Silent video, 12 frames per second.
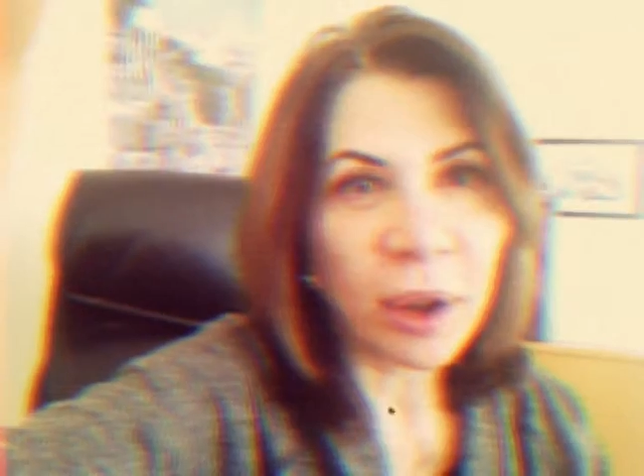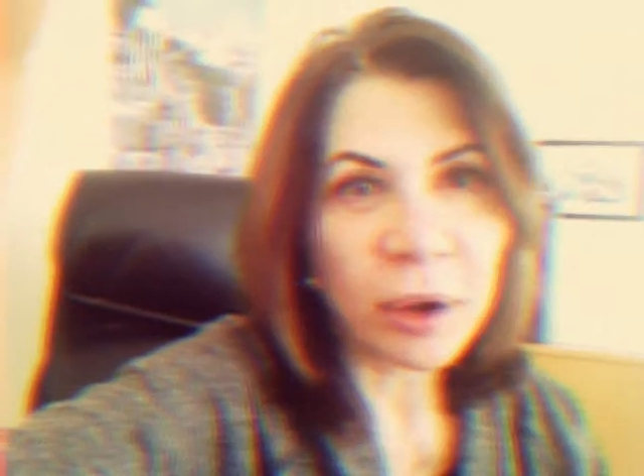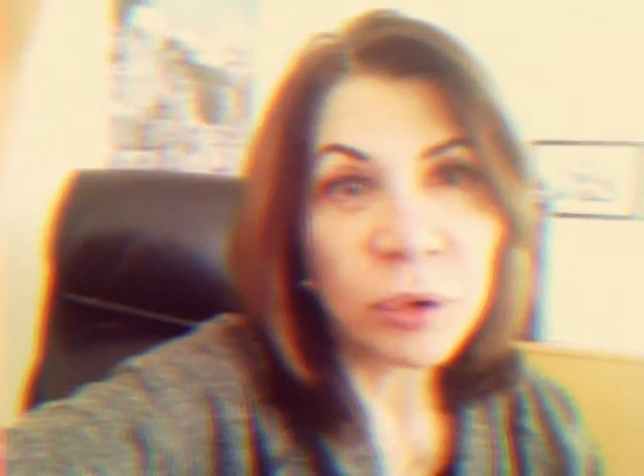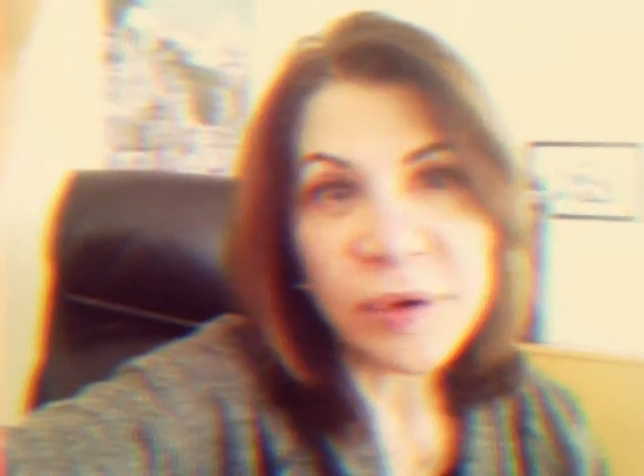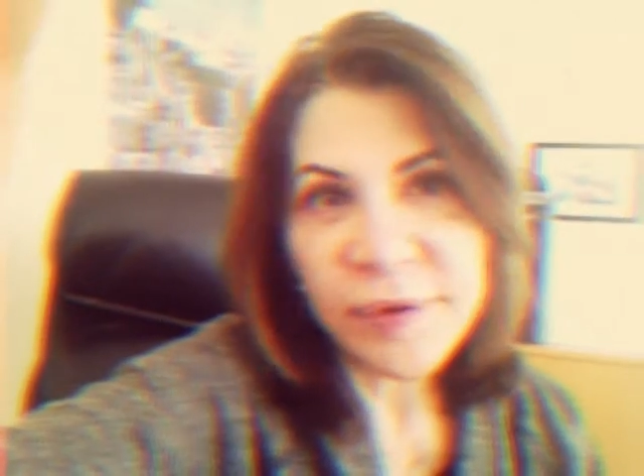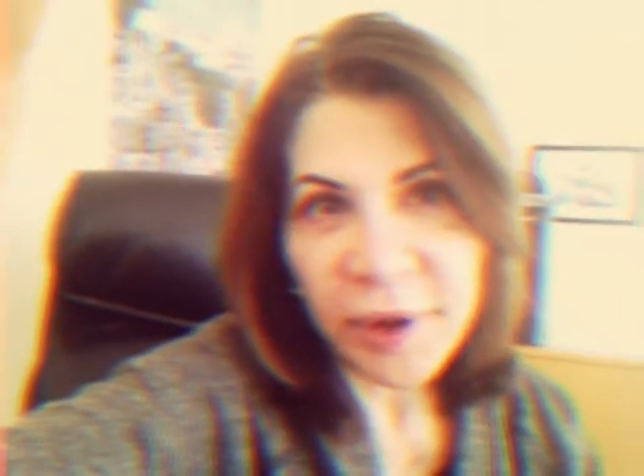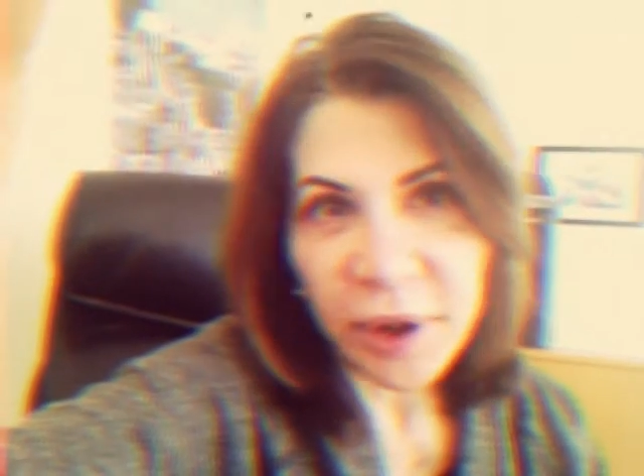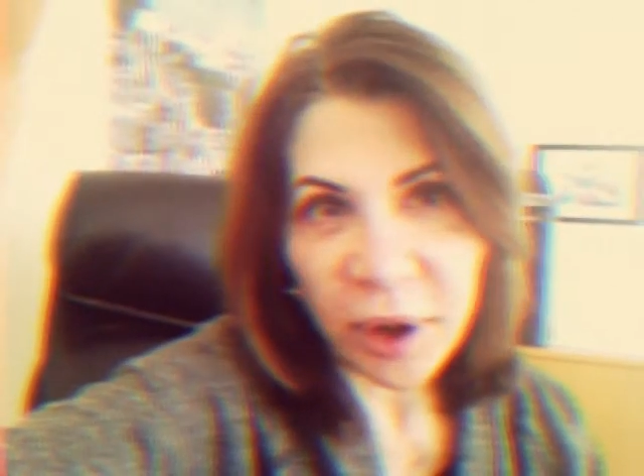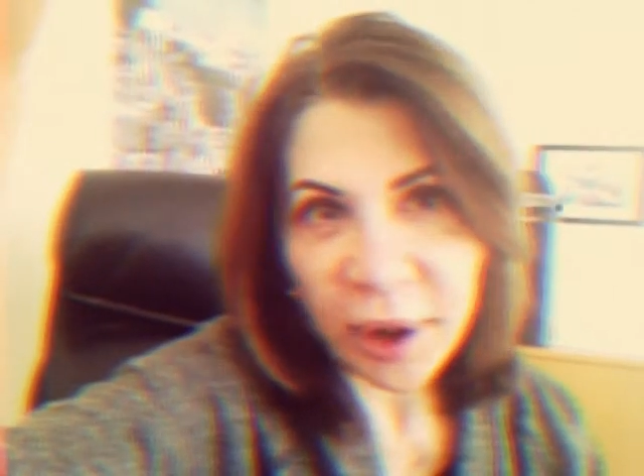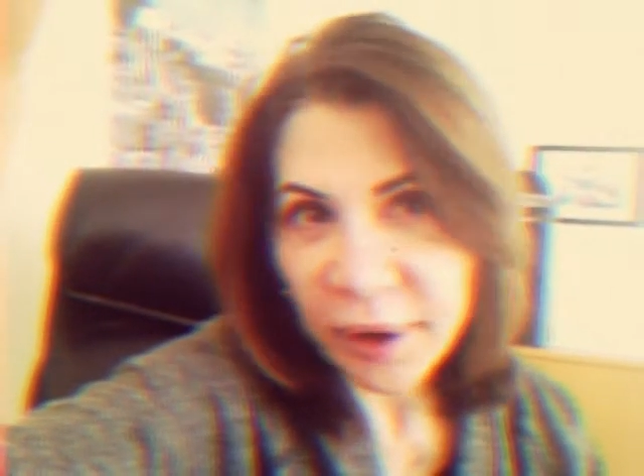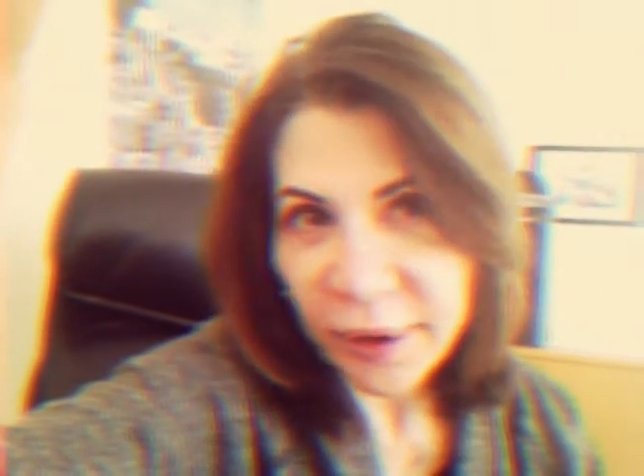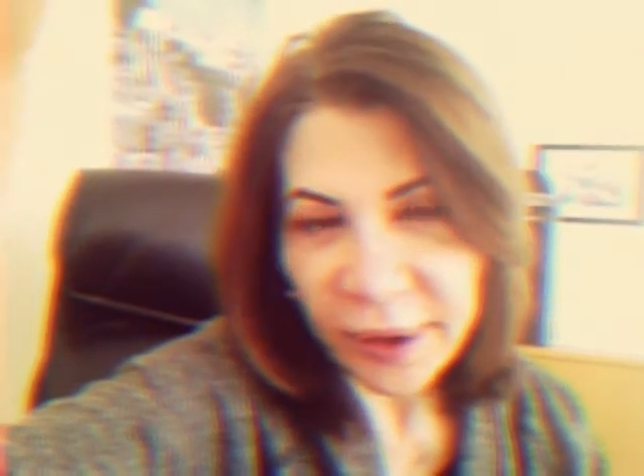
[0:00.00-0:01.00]

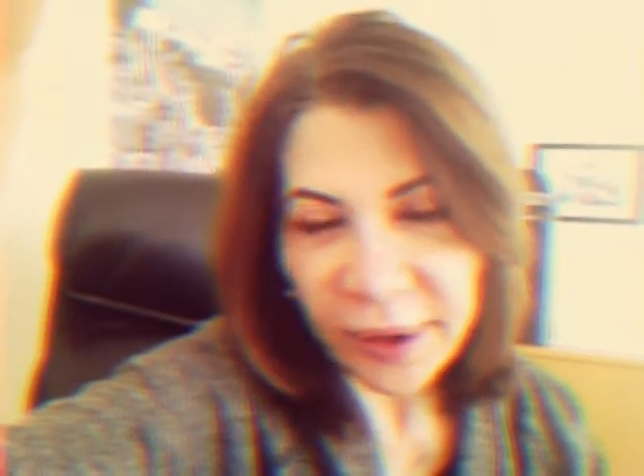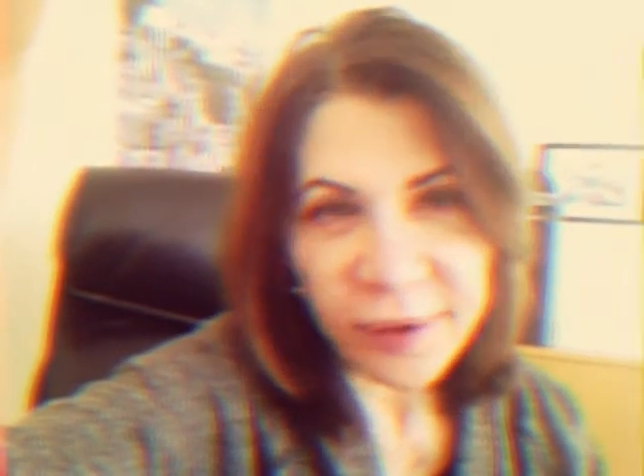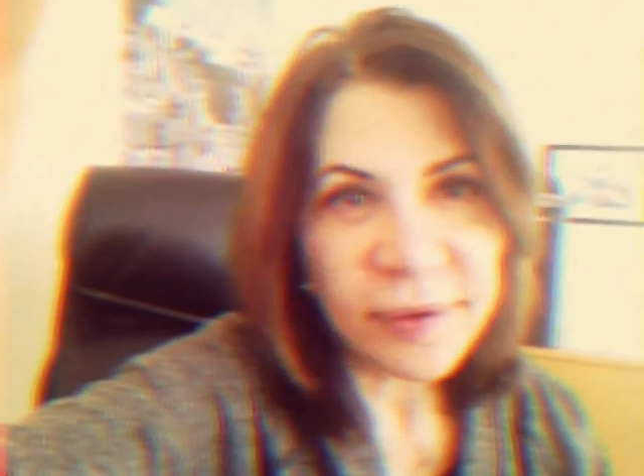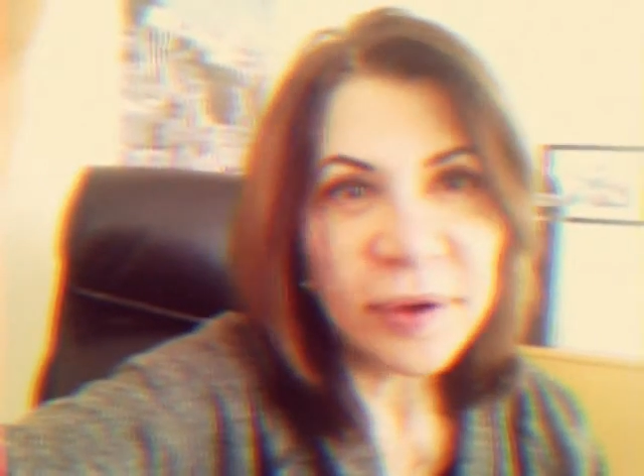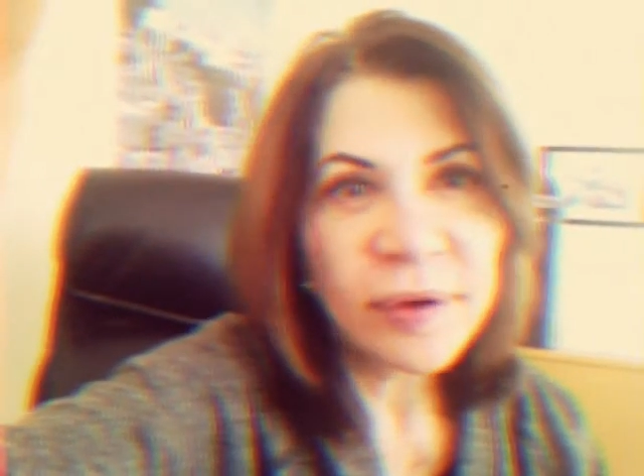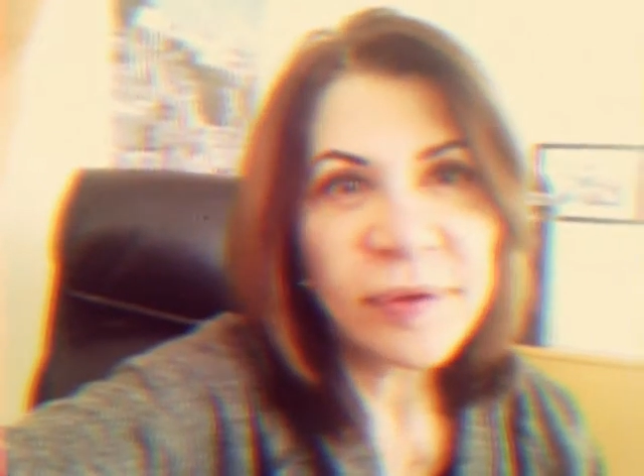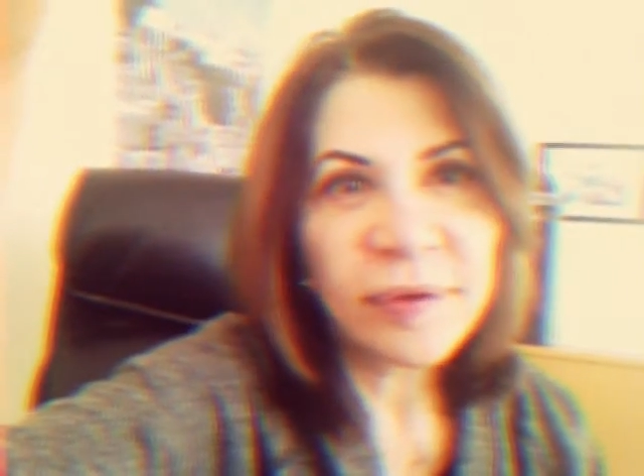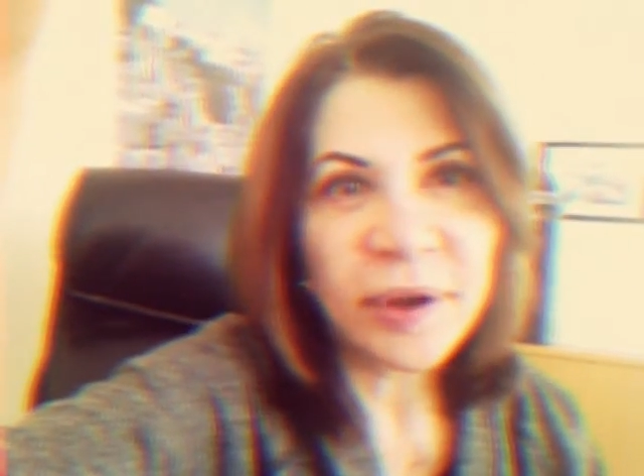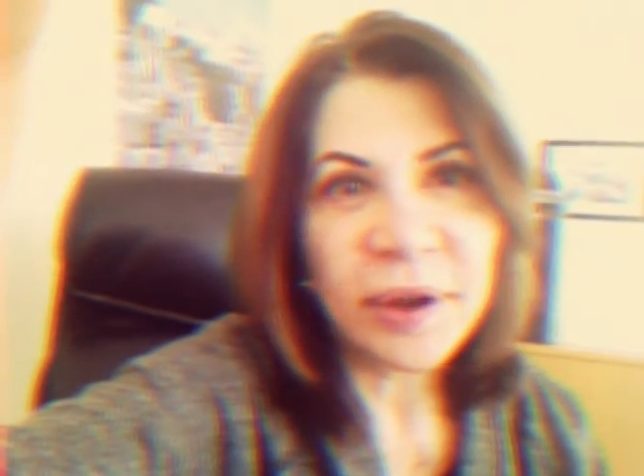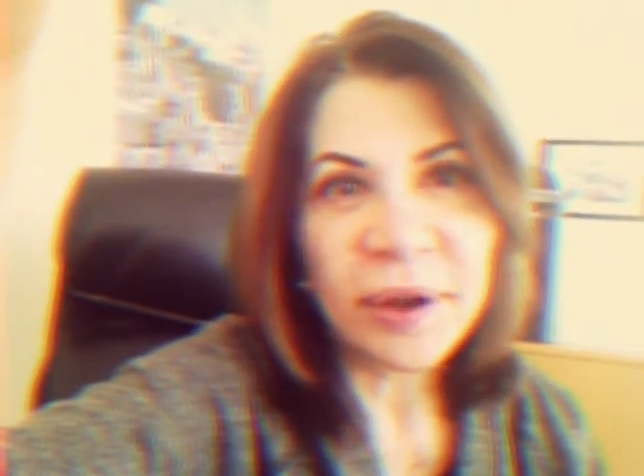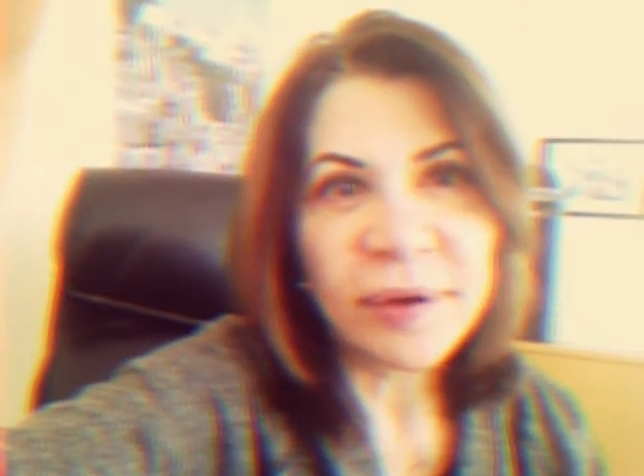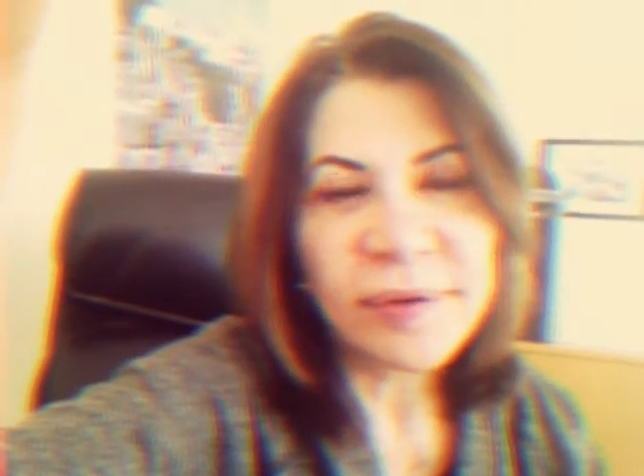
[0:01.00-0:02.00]
Coursera lessons
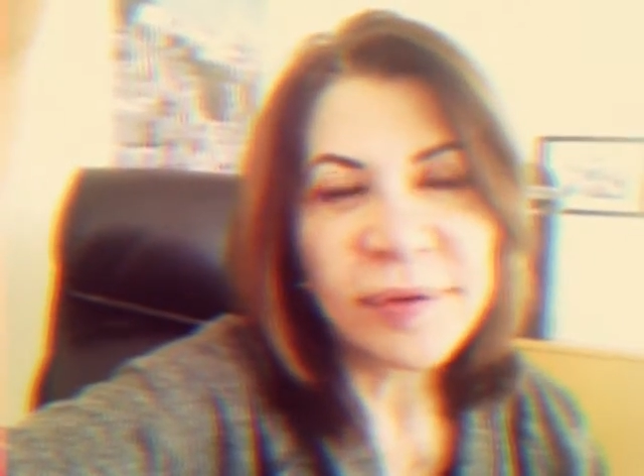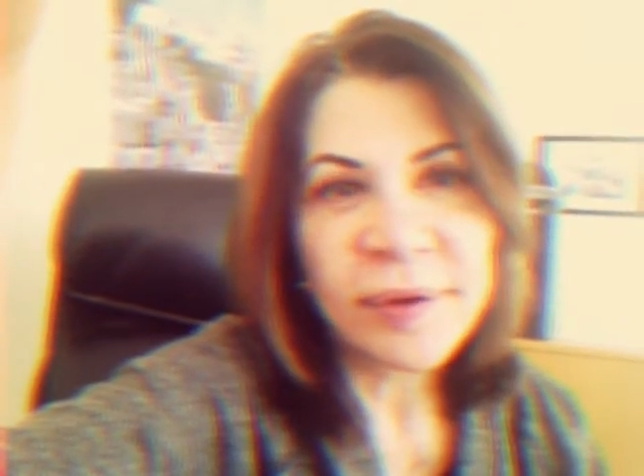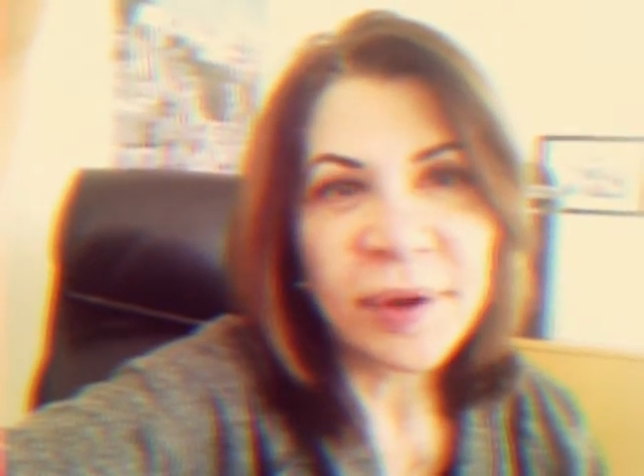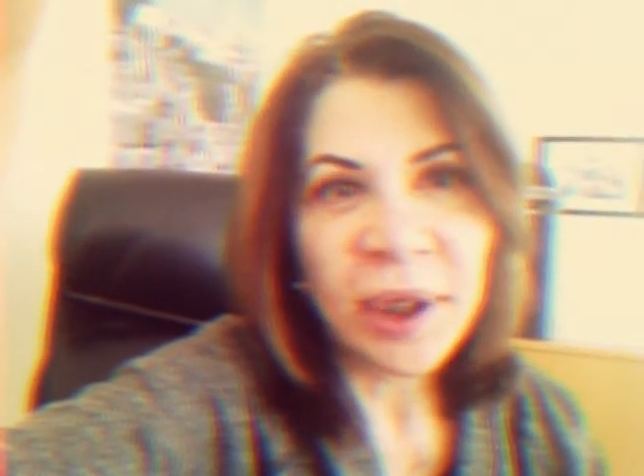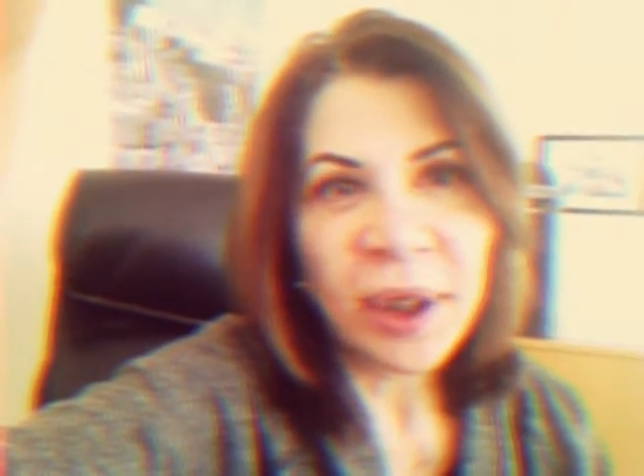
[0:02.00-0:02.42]
is